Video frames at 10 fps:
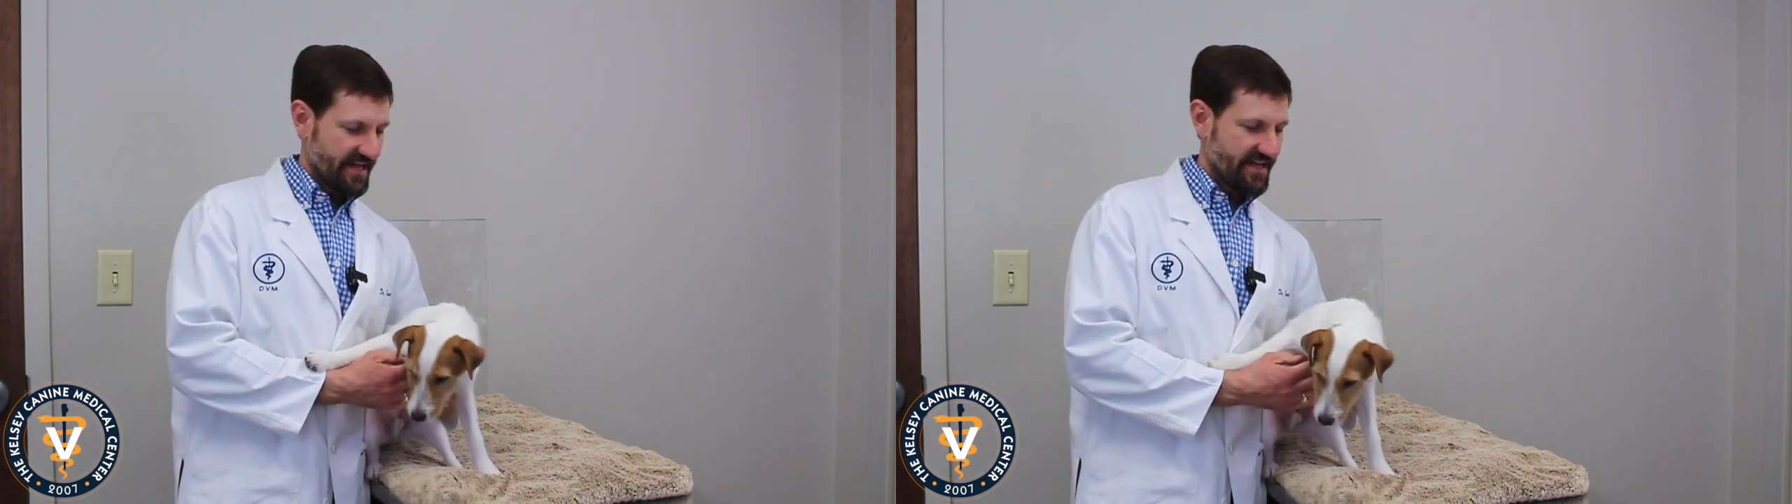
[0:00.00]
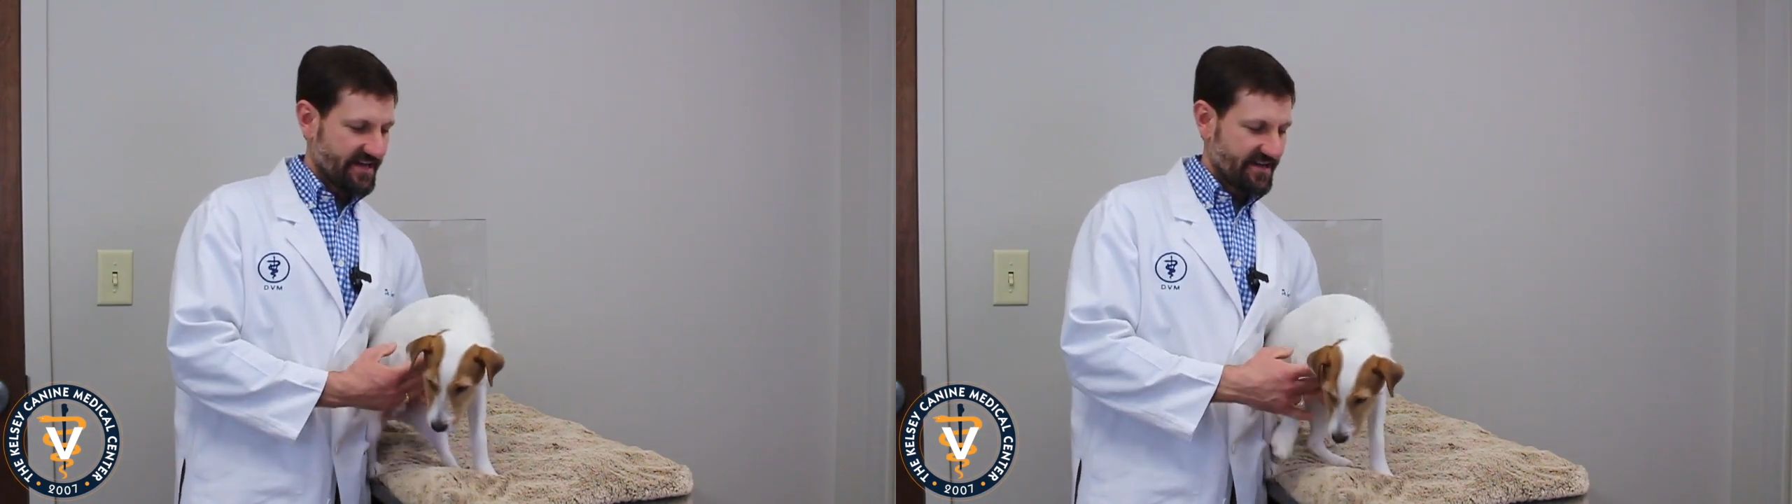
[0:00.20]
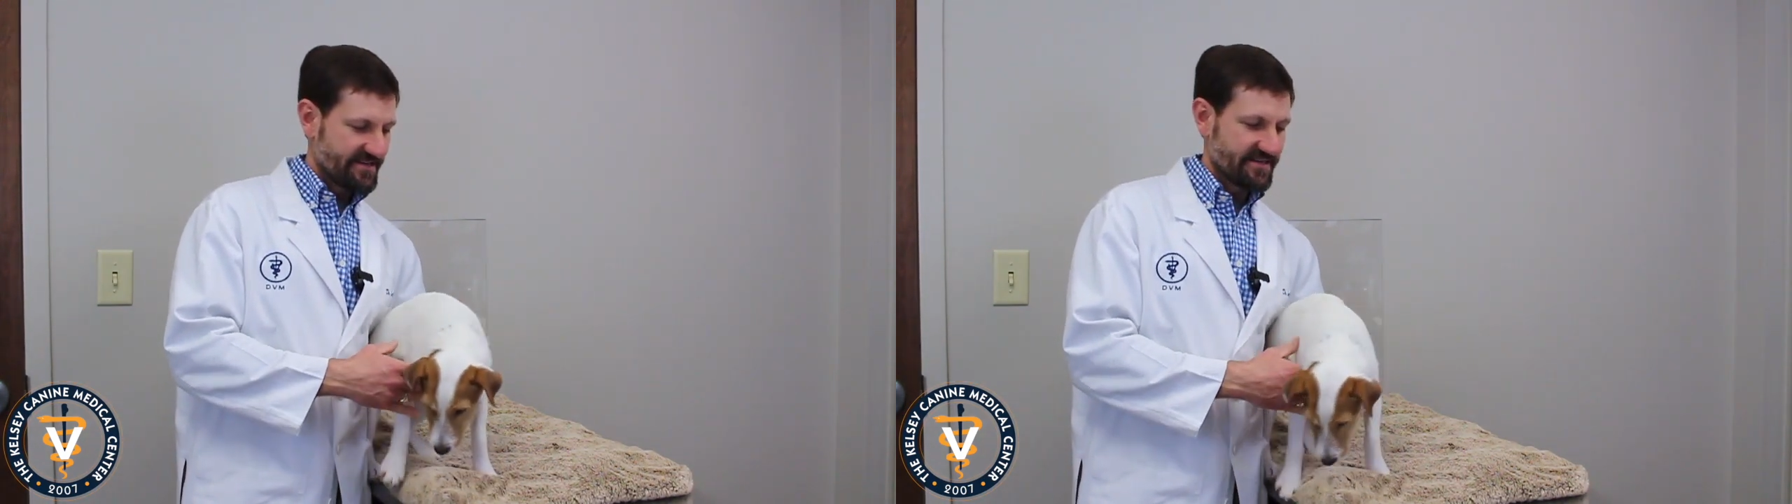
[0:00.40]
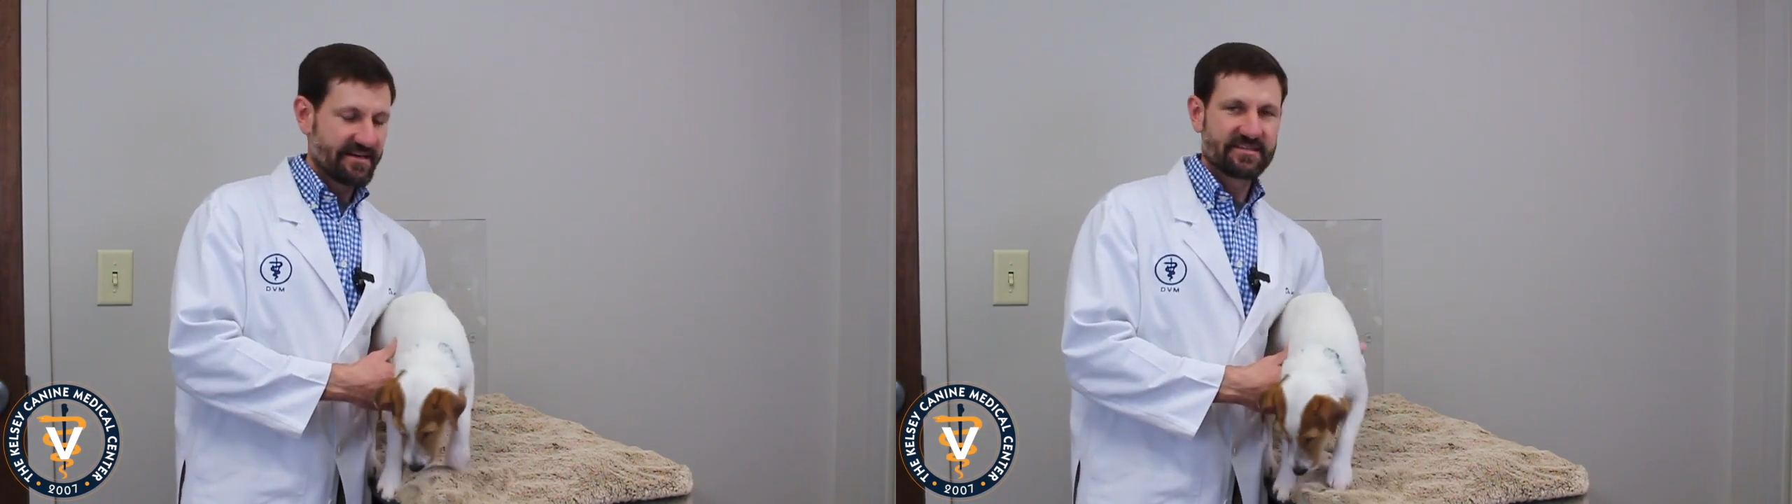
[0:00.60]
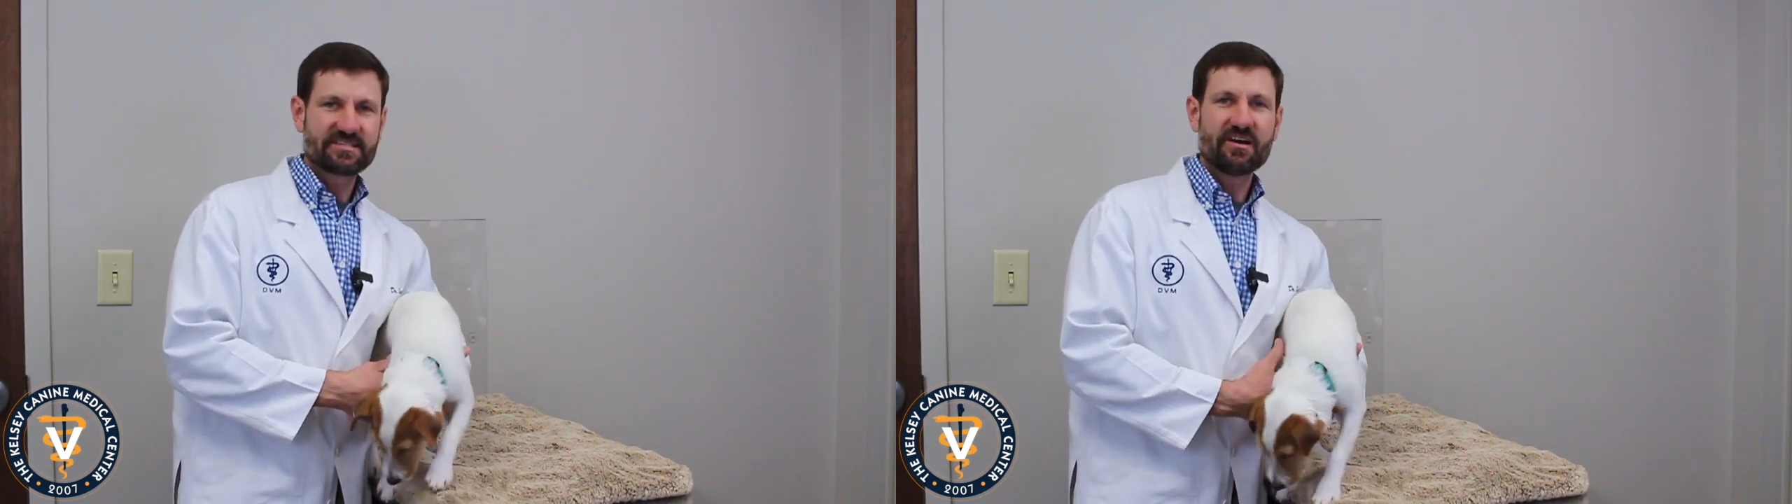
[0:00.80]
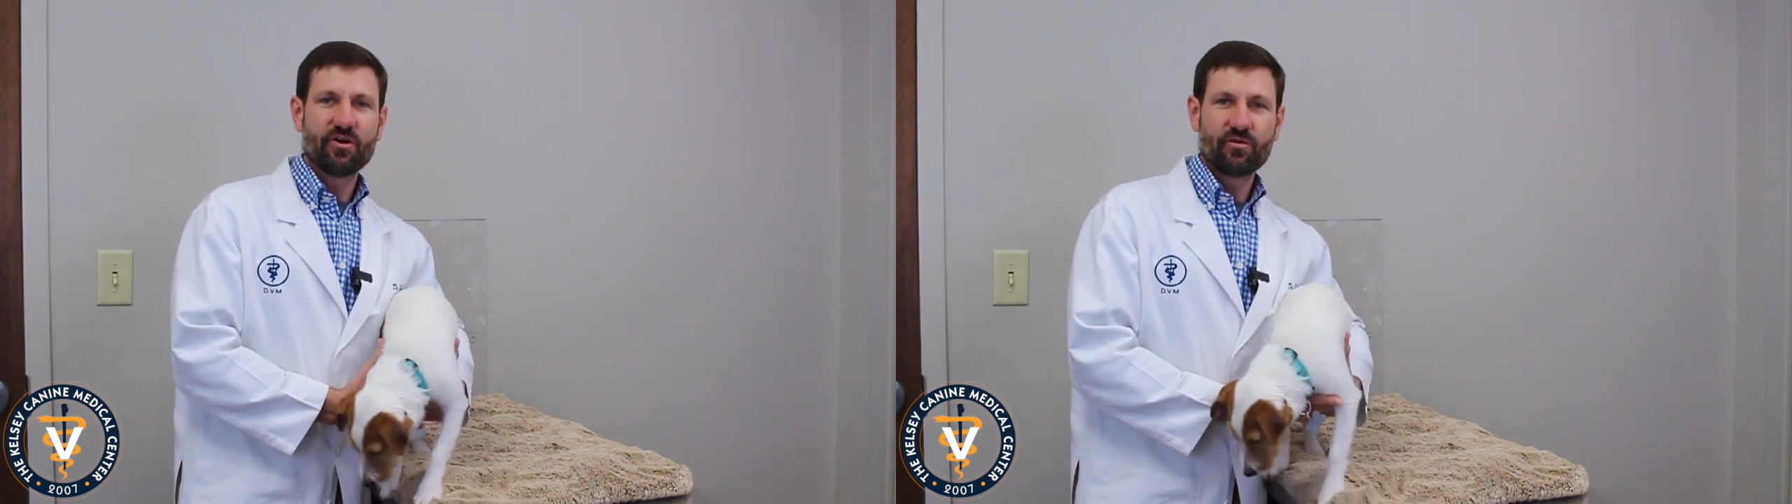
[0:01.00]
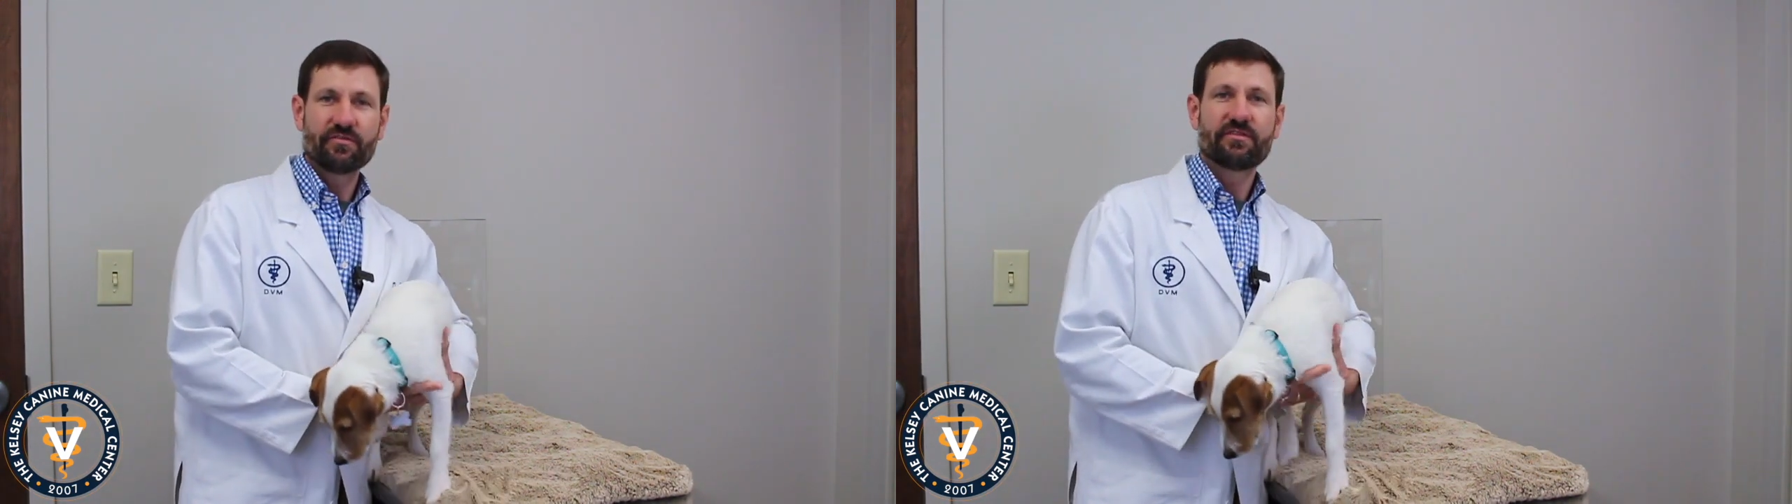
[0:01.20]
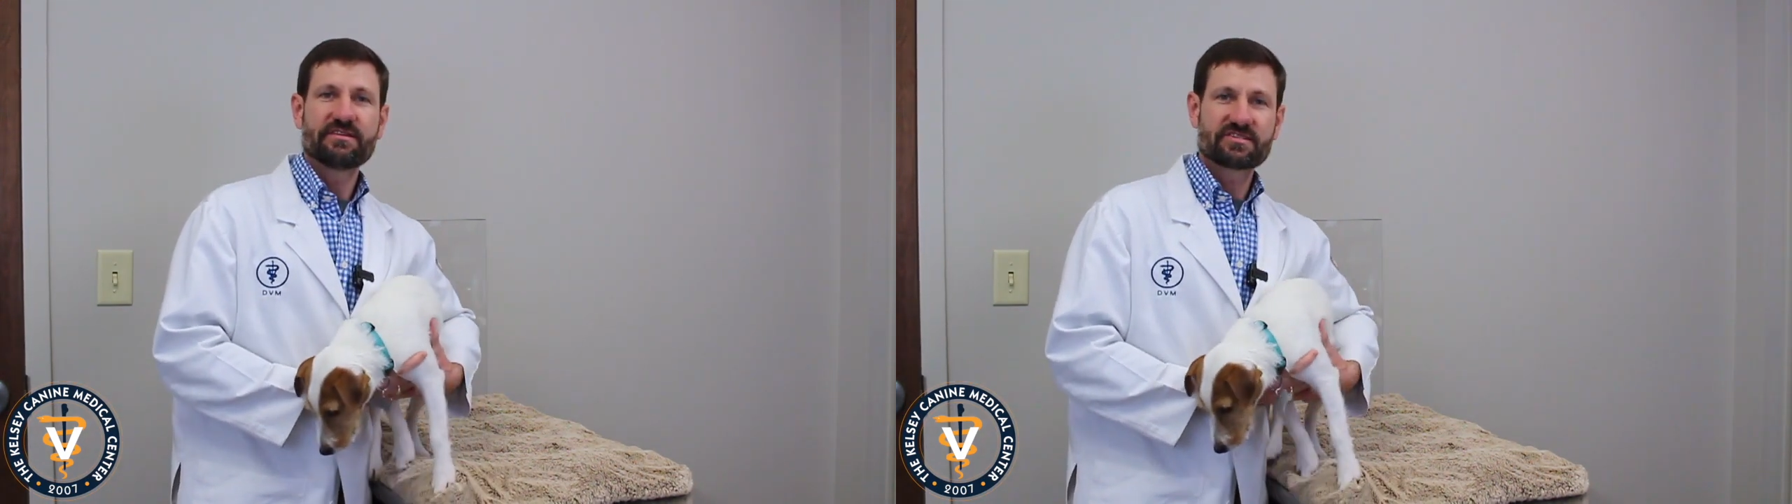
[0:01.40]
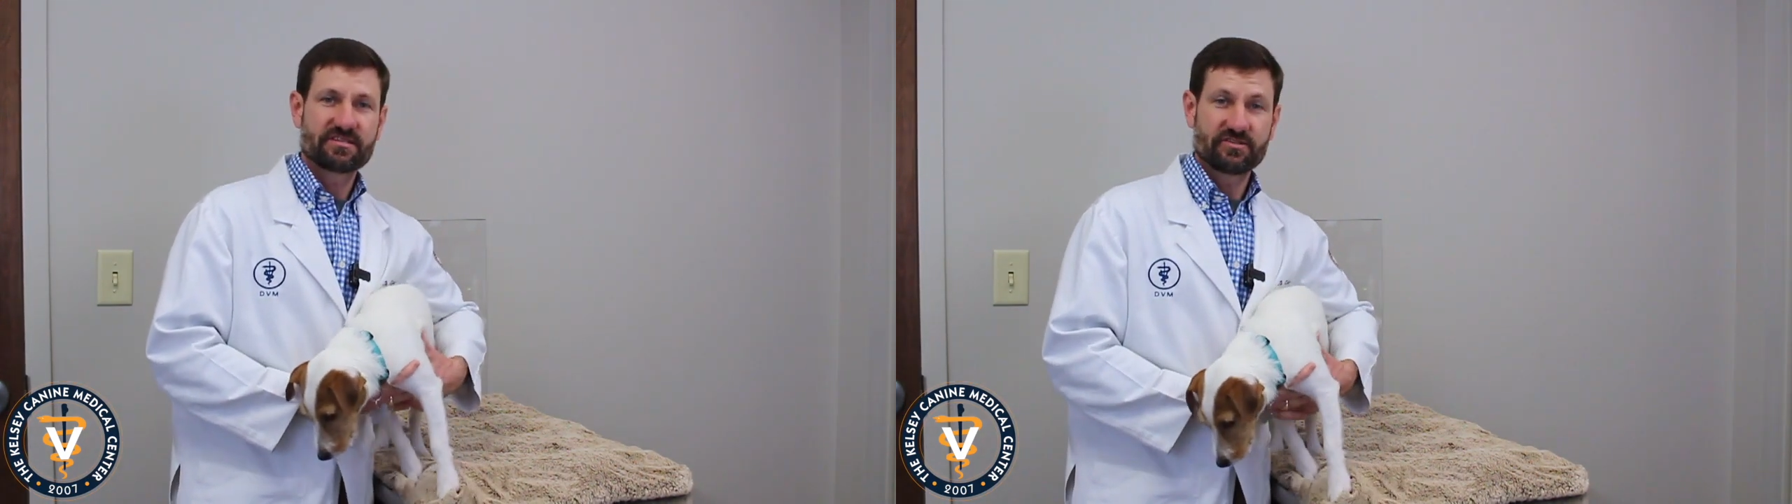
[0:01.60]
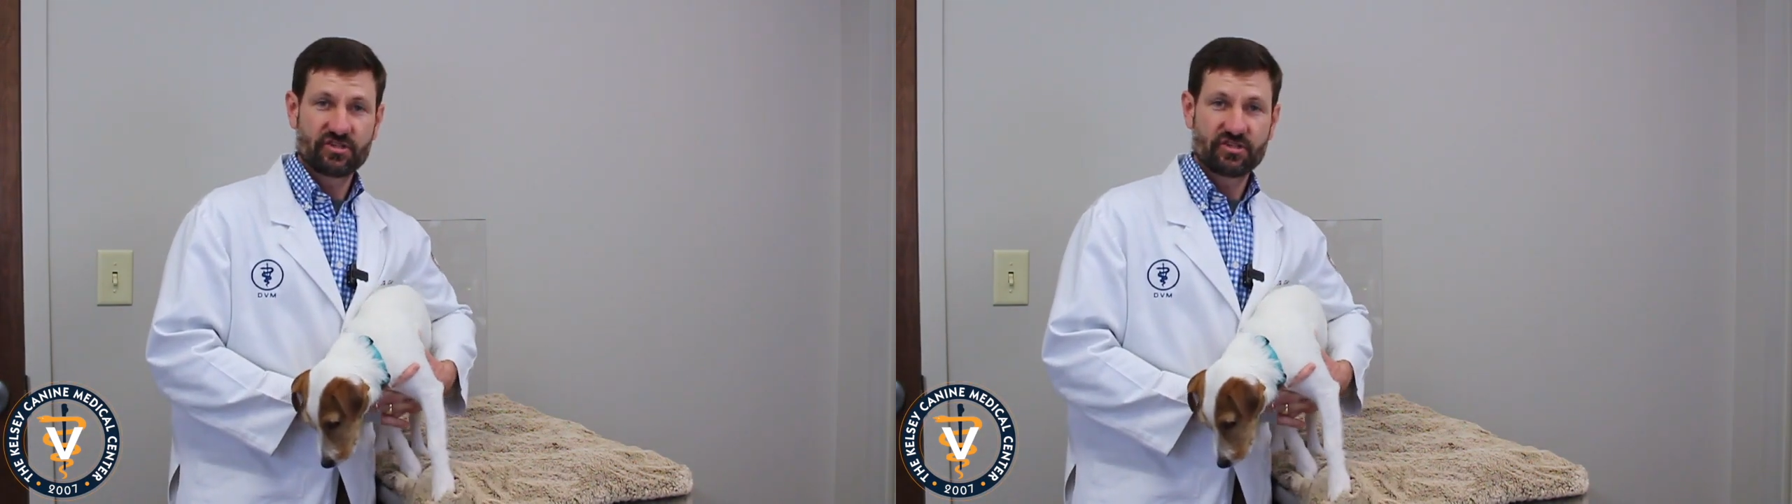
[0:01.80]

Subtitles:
And so this